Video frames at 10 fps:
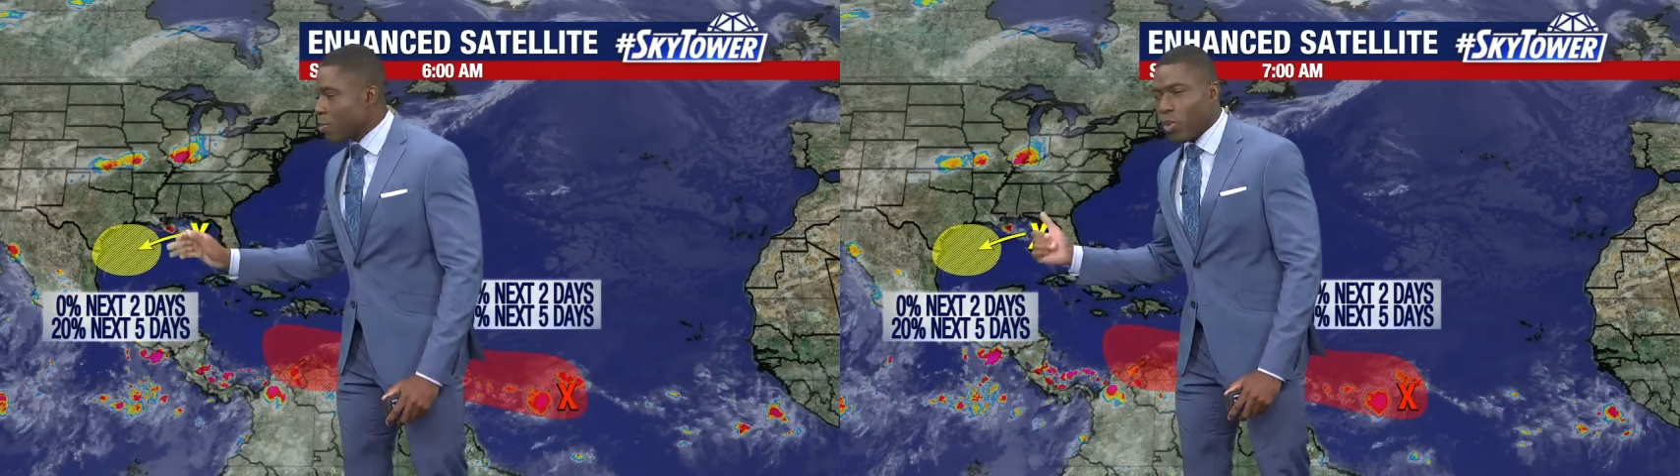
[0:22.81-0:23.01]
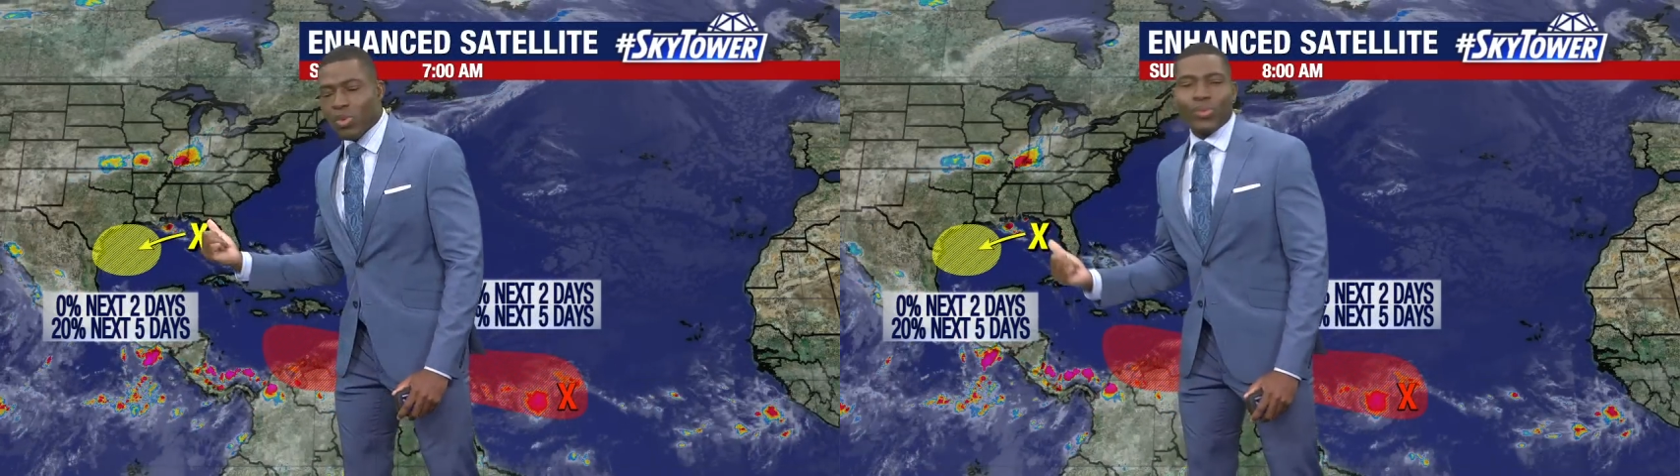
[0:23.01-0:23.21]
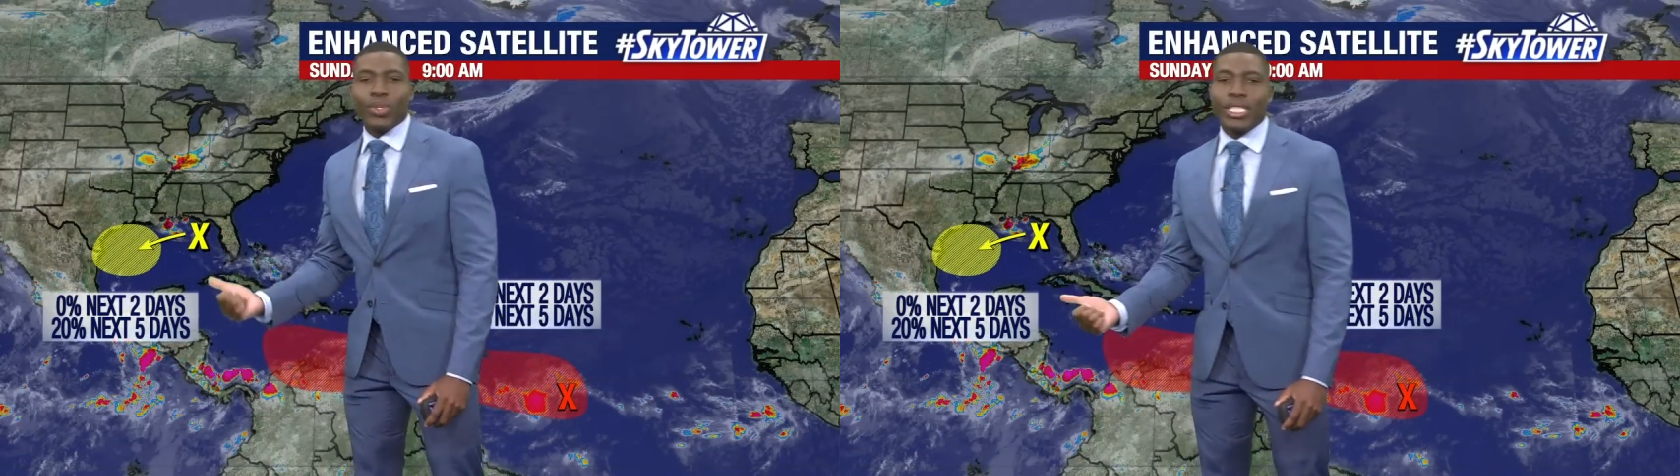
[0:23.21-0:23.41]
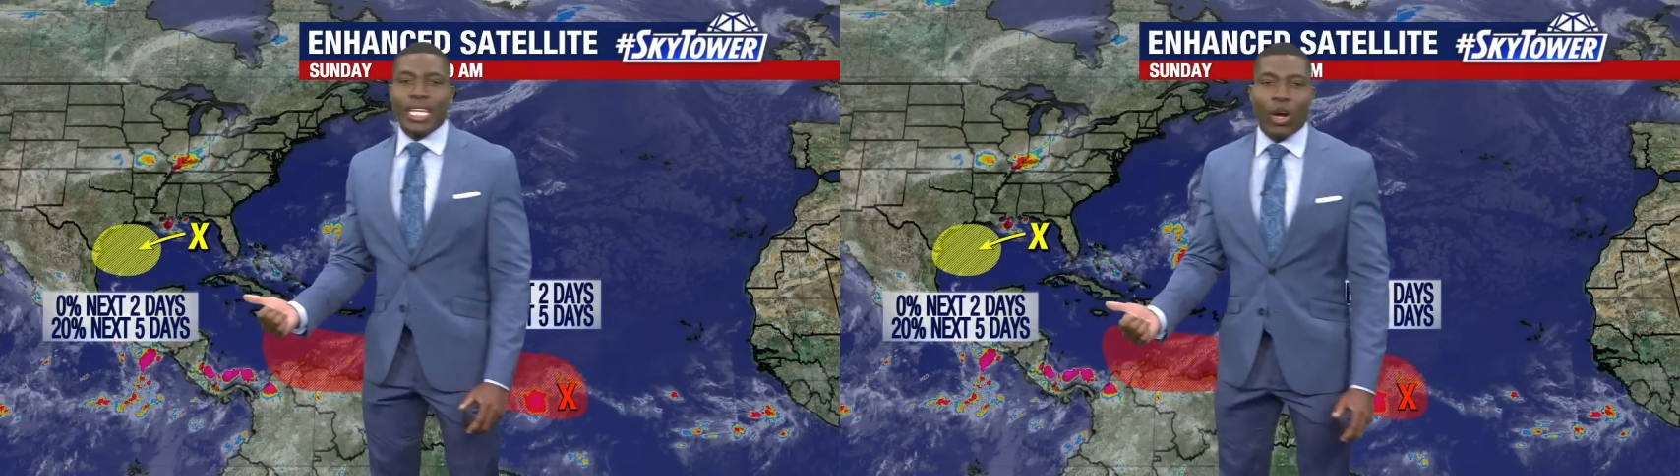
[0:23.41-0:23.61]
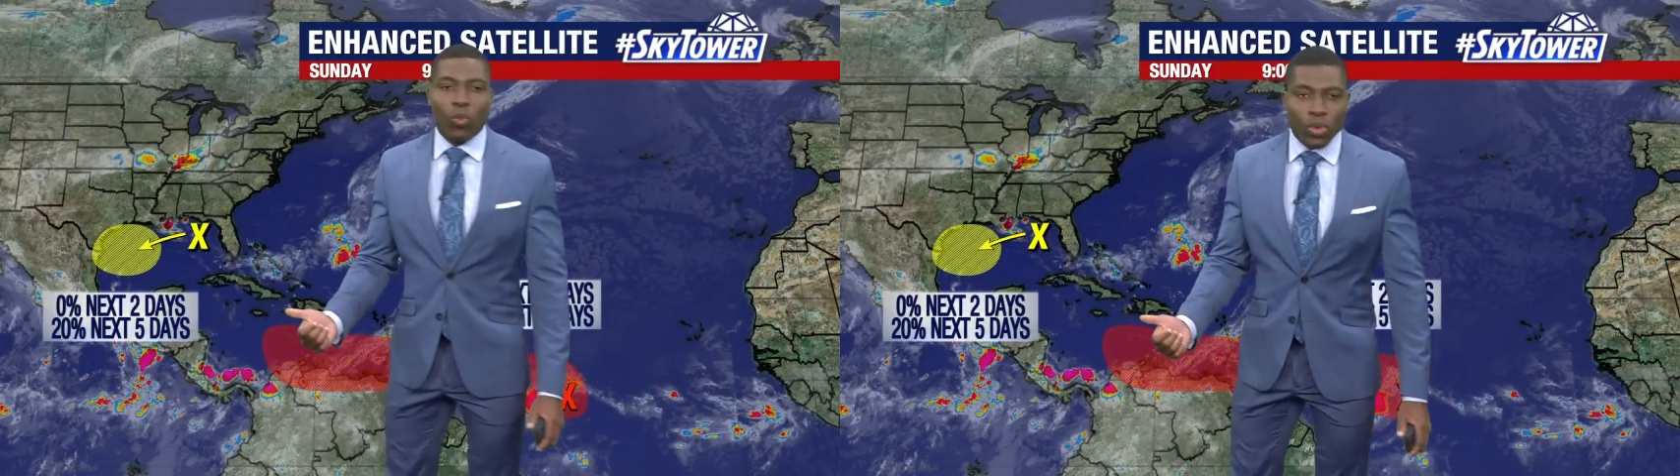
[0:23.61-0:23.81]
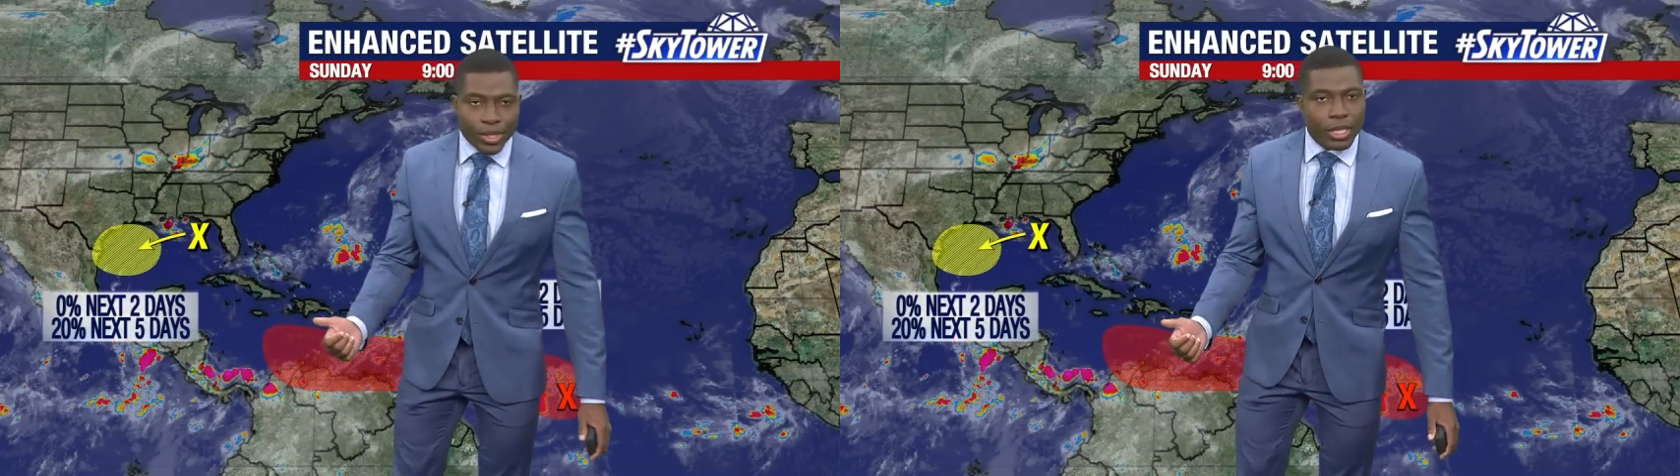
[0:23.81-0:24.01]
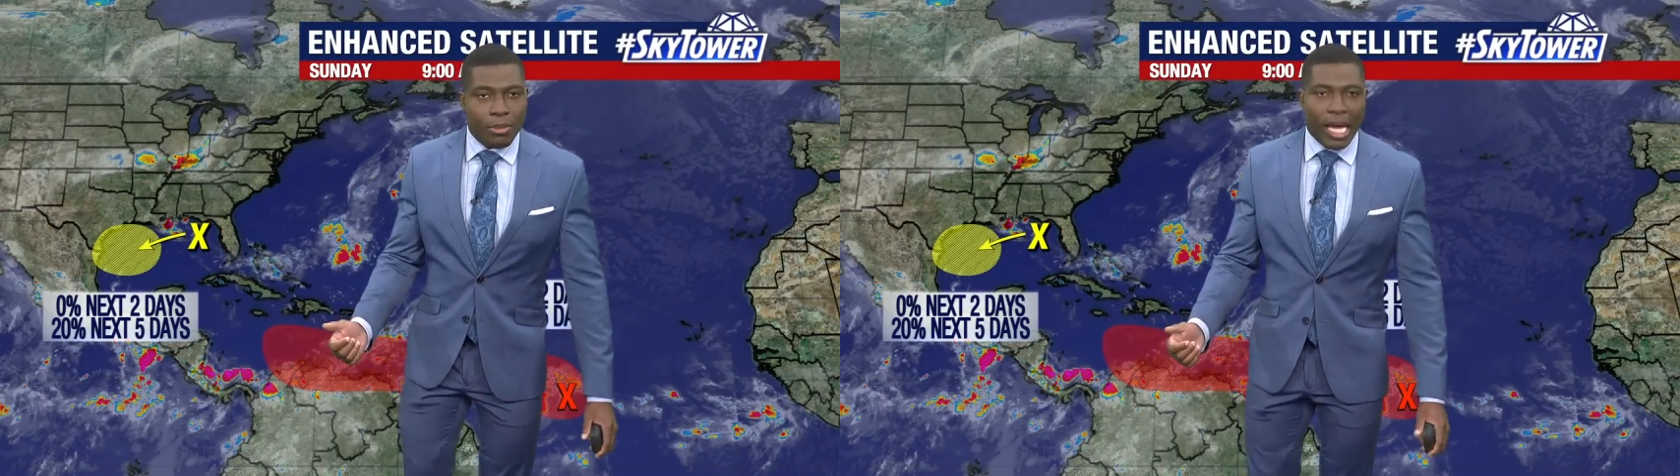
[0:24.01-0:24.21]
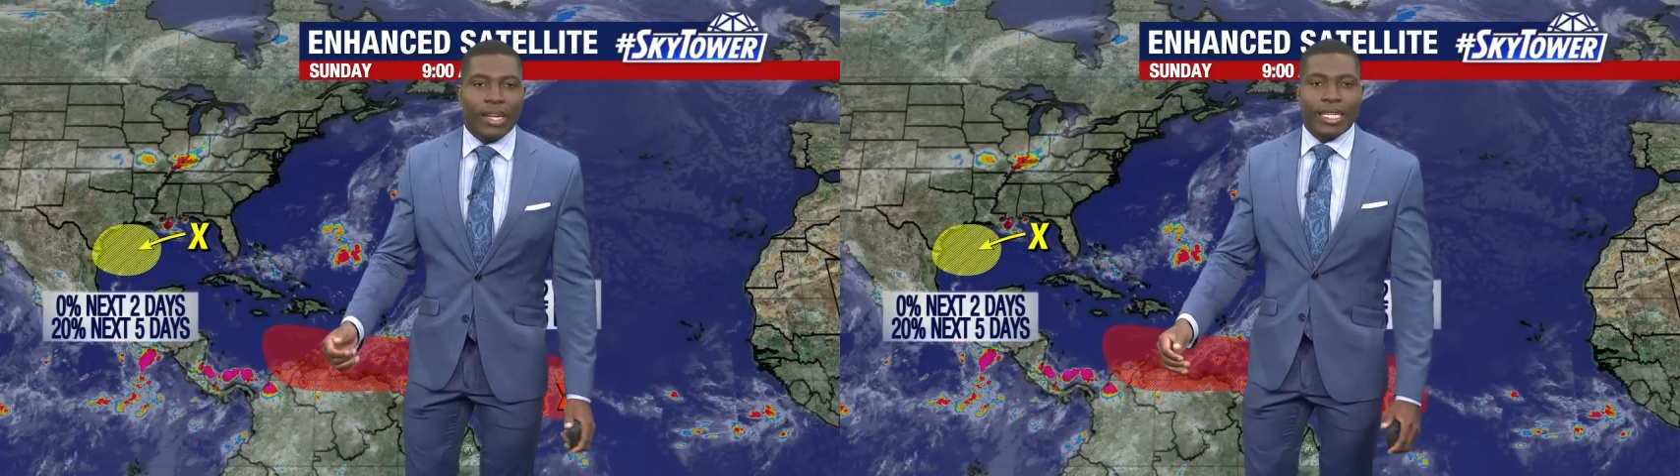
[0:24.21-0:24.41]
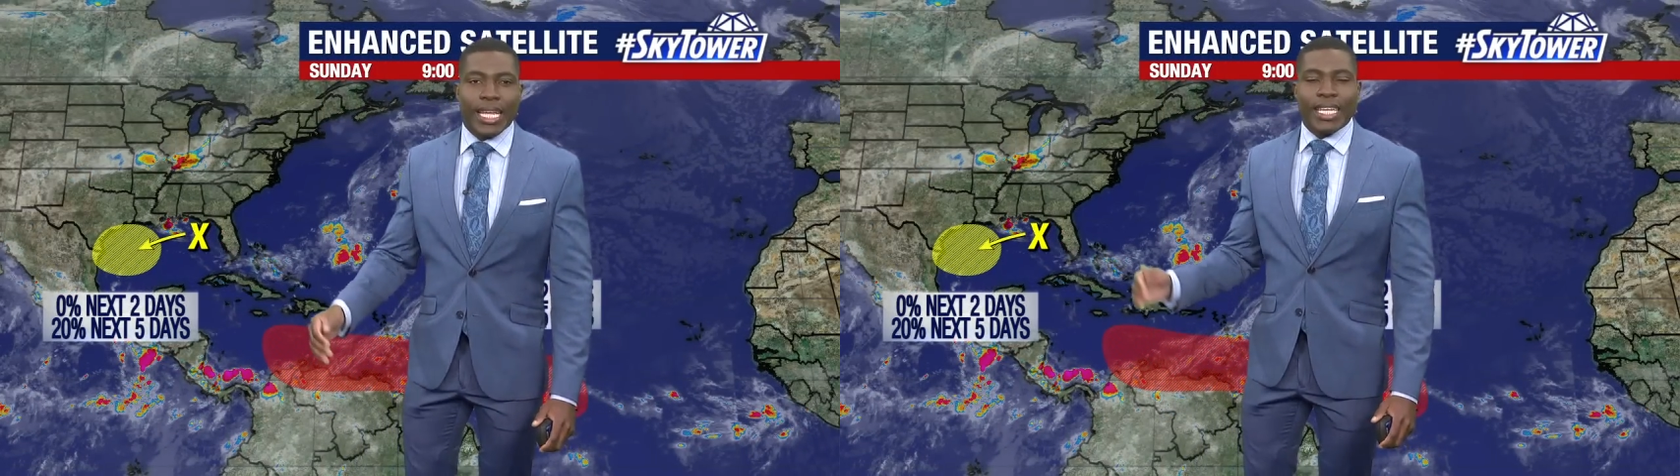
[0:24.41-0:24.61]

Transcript: but we're really not worried about it.